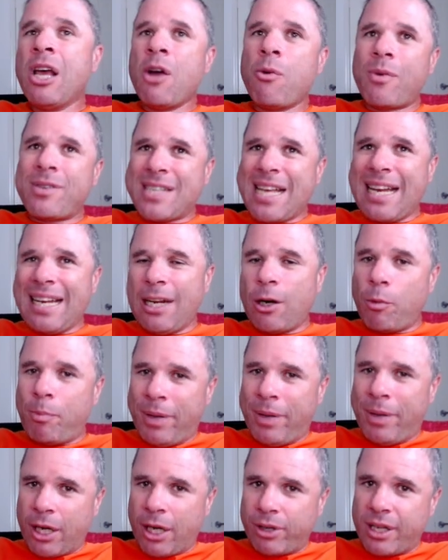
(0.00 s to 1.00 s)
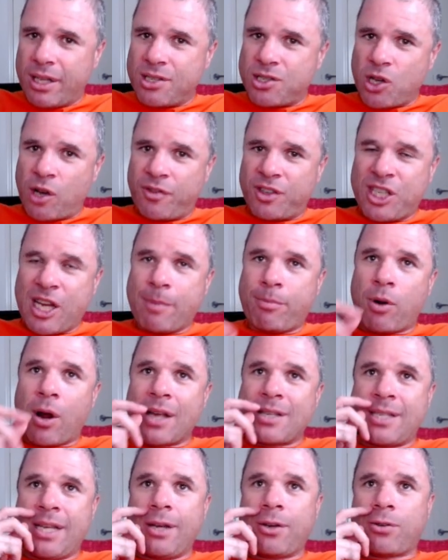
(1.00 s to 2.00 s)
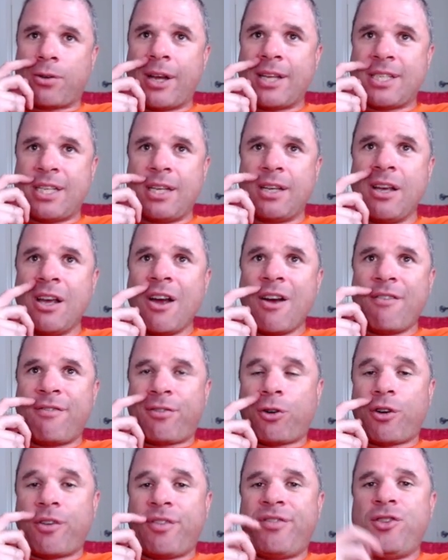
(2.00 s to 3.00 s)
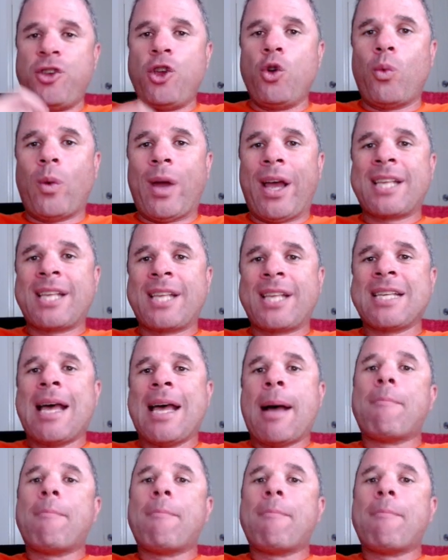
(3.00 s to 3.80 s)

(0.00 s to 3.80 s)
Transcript: We've seen little periods of the share price increasing for a few weeks,